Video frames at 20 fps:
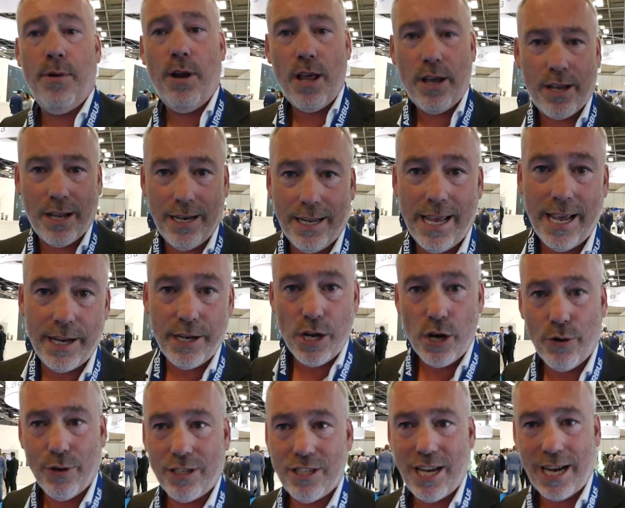Luckily, I
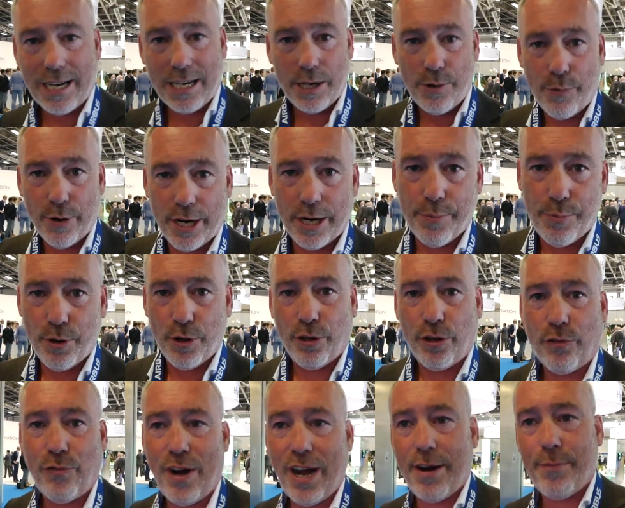know exactly where the booth
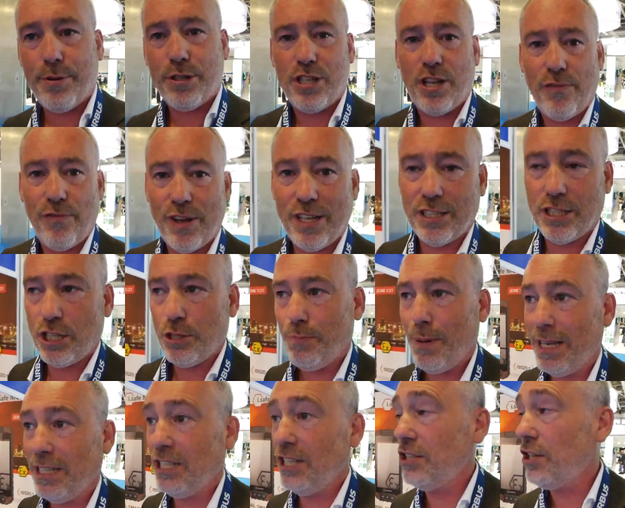of Airbus Defence and
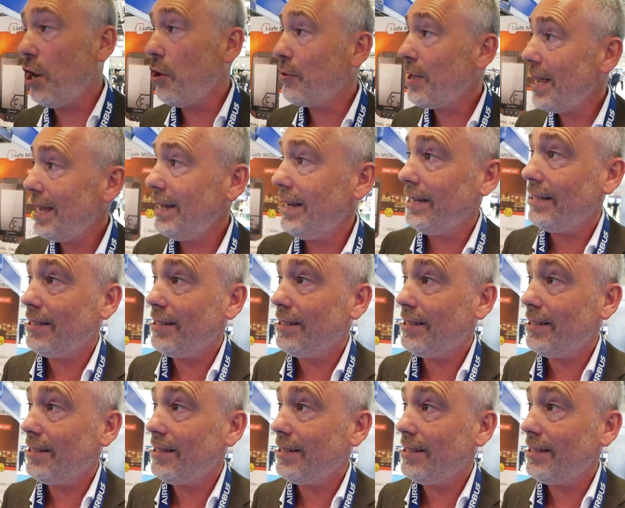Space is located.